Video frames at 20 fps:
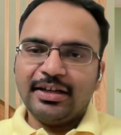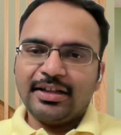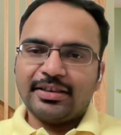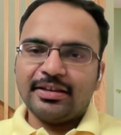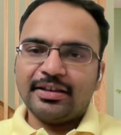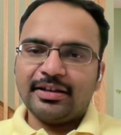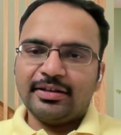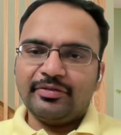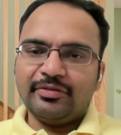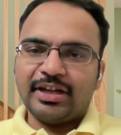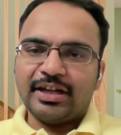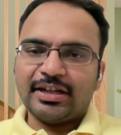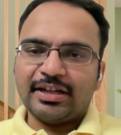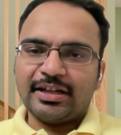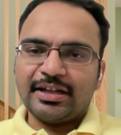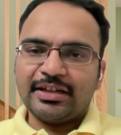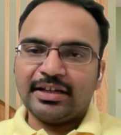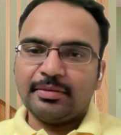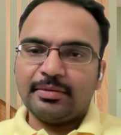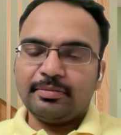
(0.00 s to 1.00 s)
We can
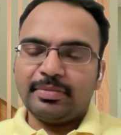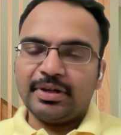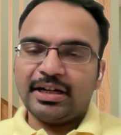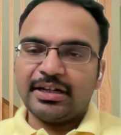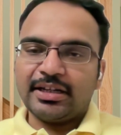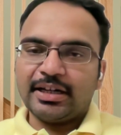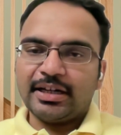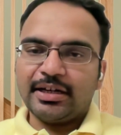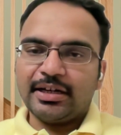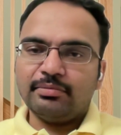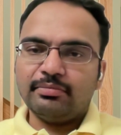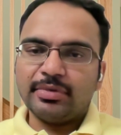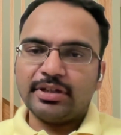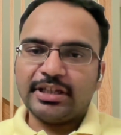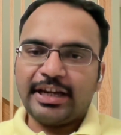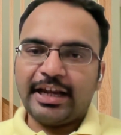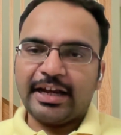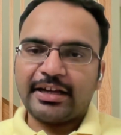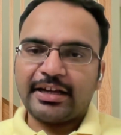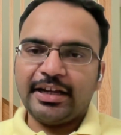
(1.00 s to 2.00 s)
get that. But
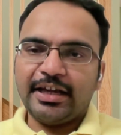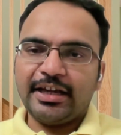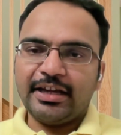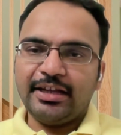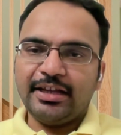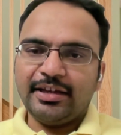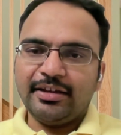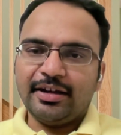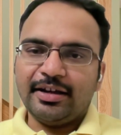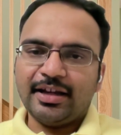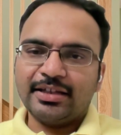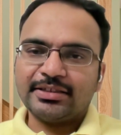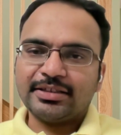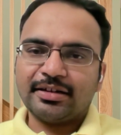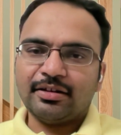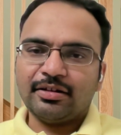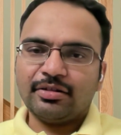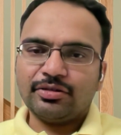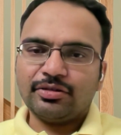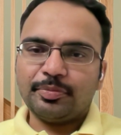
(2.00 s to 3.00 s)
technically, as an
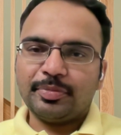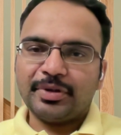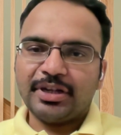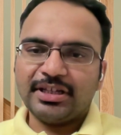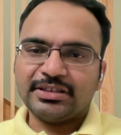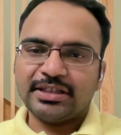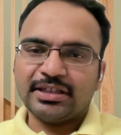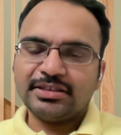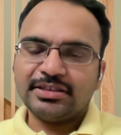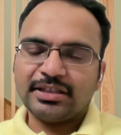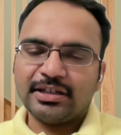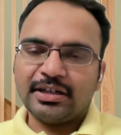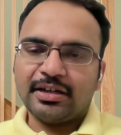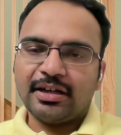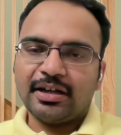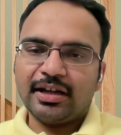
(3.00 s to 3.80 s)
orthopedic surgeon,